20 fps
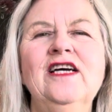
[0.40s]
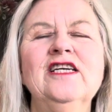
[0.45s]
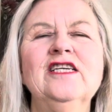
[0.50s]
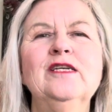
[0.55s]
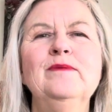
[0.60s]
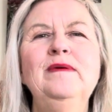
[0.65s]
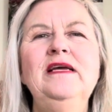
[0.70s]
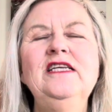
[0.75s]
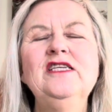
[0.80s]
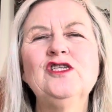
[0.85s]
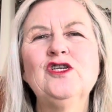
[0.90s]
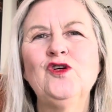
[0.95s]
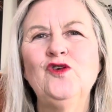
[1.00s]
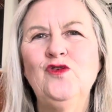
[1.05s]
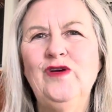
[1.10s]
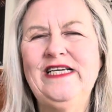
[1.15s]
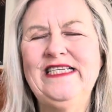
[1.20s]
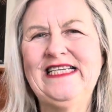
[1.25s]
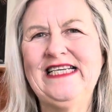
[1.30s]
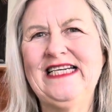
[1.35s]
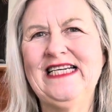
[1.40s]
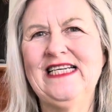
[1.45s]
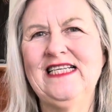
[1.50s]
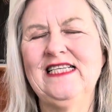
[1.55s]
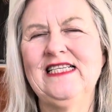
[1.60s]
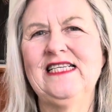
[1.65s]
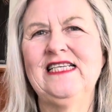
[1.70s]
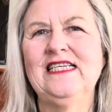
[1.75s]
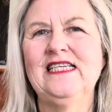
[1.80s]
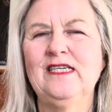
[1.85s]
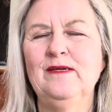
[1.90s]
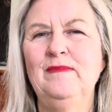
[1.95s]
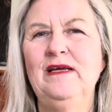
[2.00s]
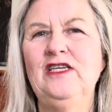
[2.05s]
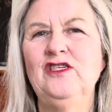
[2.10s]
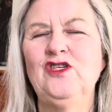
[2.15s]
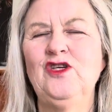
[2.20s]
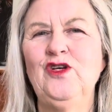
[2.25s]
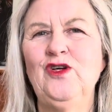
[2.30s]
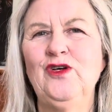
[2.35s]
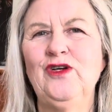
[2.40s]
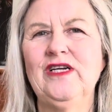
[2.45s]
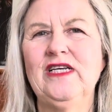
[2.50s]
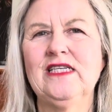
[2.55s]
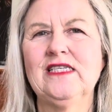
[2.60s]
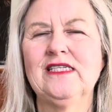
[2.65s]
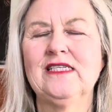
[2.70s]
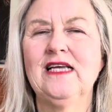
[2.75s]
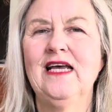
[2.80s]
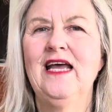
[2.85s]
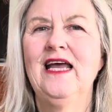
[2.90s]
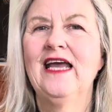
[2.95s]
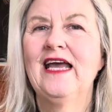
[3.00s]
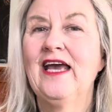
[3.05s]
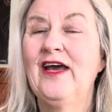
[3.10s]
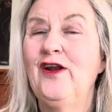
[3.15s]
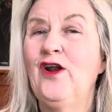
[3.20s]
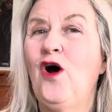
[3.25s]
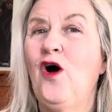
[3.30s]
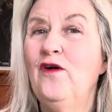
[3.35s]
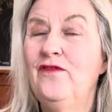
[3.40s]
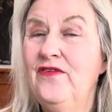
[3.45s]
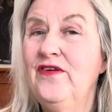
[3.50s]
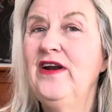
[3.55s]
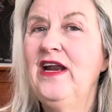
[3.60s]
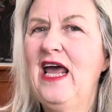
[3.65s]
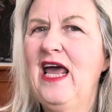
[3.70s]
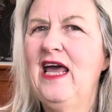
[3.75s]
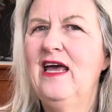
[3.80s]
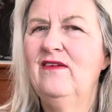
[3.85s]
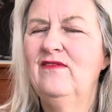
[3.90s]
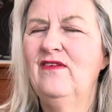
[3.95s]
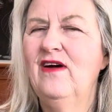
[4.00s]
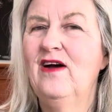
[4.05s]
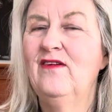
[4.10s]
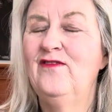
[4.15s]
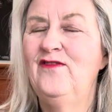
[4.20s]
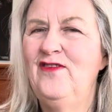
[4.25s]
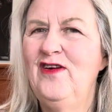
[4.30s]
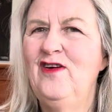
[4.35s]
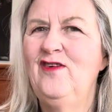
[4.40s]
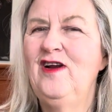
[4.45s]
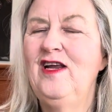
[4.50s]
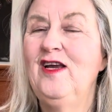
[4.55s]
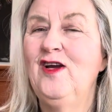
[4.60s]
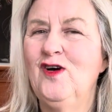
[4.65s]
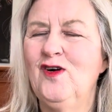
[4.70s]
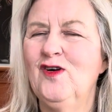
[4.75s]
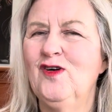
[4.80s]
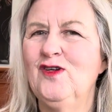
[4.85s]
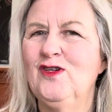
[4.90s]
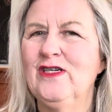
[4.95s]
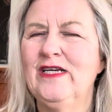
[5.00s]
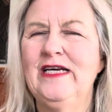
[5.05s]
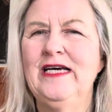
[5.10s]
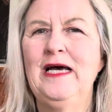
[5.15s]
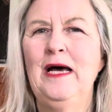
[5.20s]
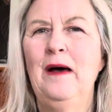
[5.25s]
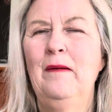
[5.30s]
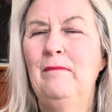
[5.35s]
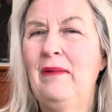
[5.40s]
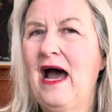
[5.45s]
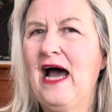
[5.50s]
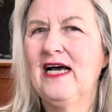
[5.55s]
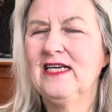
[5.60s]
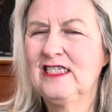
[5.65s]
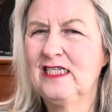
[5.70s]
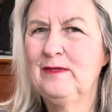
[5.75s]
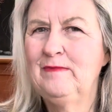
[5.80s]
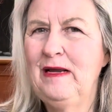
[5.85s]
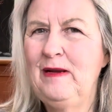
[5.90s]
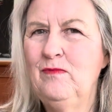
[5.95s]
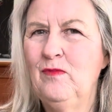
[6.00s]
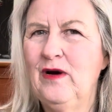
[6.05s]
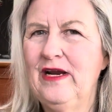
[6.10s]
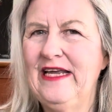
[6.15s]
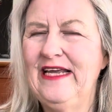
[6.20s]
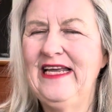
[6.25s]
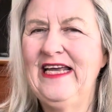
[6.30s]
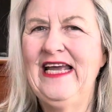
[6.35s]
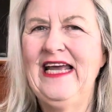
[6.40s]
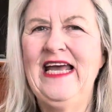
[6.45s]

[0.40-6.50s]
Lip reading: dementia residents and dementia units can often have a very good past memory.